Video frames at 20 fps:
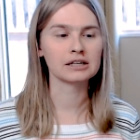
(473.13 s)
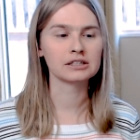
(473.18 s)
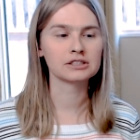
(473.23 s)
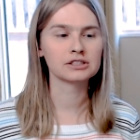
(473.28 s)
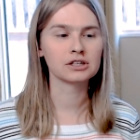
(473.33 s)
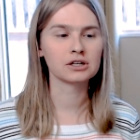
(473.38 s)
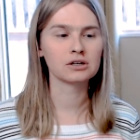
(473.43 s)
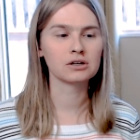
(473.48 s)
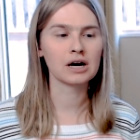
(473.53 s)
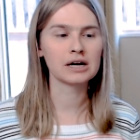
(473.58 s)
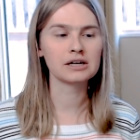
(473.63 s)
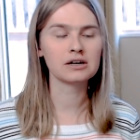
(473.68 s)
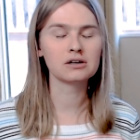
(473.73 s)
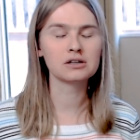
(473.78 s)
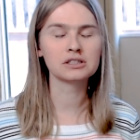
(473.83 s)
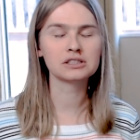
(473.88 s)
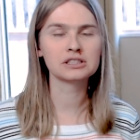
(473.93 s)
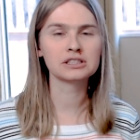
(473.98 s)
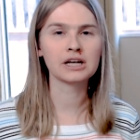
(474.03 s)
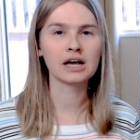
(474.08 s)
So I
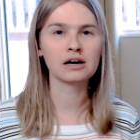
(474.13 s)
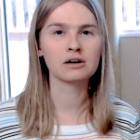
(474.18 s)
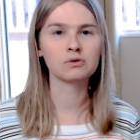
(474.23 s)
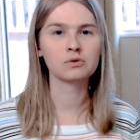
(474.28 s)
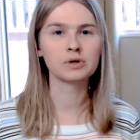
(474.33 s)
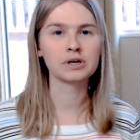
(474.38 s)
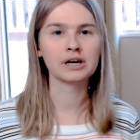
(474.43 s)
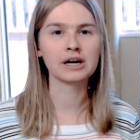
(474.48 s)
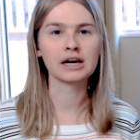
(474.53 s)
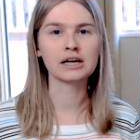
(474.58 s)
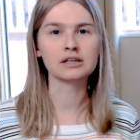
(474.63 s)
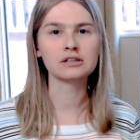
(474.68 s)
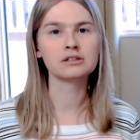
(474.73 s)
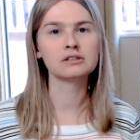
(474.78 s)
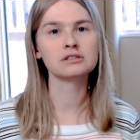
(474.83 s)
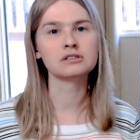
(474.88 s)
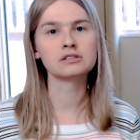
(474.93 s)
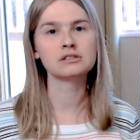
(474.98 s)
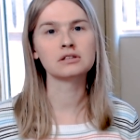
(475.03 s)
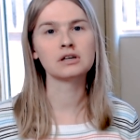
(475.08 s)
noticed that when I
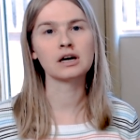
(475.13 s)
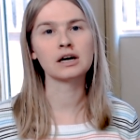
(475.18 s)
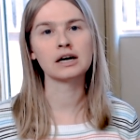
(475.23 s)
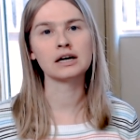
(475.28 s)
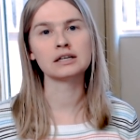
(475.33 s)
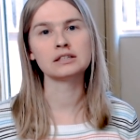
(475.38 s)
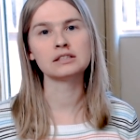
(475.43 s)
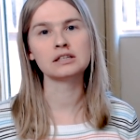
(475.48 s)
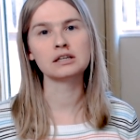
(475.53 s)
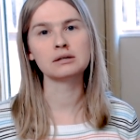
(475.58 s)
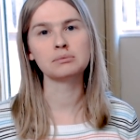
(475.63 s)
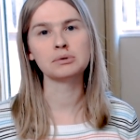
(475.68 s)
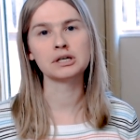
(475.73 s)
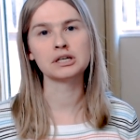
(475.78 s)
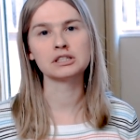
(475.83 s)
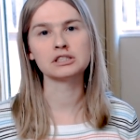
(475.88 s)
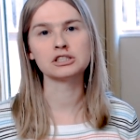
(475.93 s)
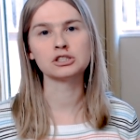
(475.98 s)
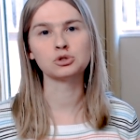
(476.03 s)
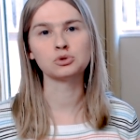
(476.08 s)
used
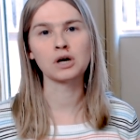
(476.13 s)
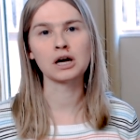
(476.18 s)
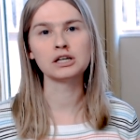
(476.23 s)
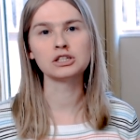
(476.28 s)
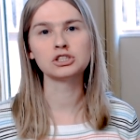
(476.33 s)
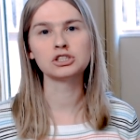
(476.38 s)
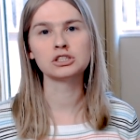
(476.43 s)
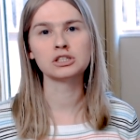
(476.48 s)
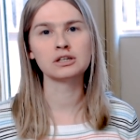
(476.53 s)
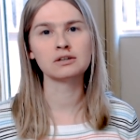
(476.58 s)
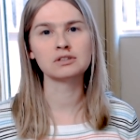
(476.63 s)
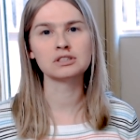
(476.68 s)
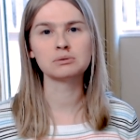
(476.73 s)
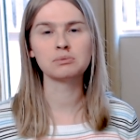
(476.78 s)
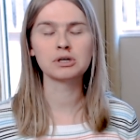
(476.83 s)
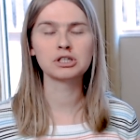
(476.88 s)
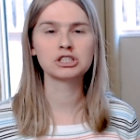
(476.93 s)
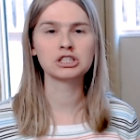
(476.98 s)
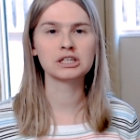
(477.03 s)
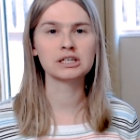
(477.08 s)
Debian Stretch, it was
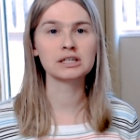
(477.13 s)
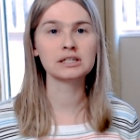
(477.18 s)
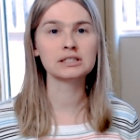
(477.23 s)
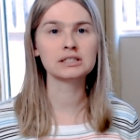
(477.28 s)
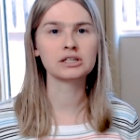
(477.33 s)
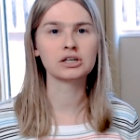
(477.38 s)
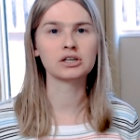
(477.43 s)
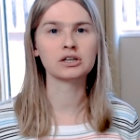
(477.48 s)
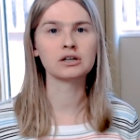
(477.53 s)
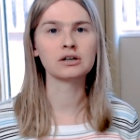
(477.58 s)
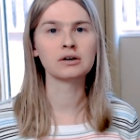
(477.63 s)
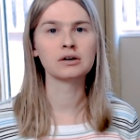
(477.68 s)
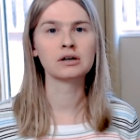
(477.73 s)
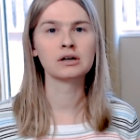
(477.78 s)
much easier.